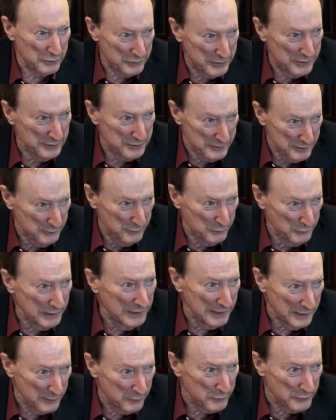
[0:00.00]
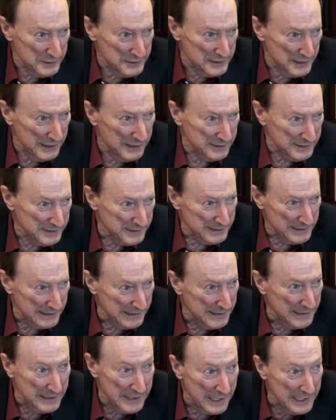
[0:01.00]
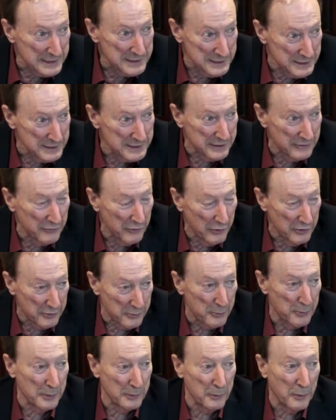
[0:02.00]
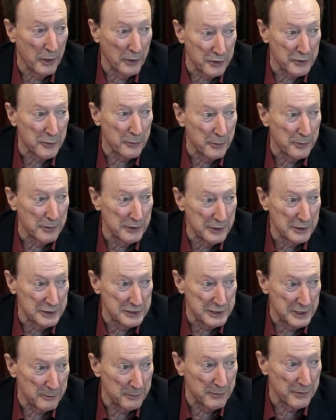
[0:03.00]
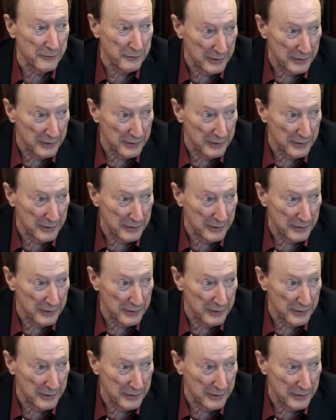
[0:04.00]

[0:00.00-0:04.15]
this really was the essence of entrepreneurship,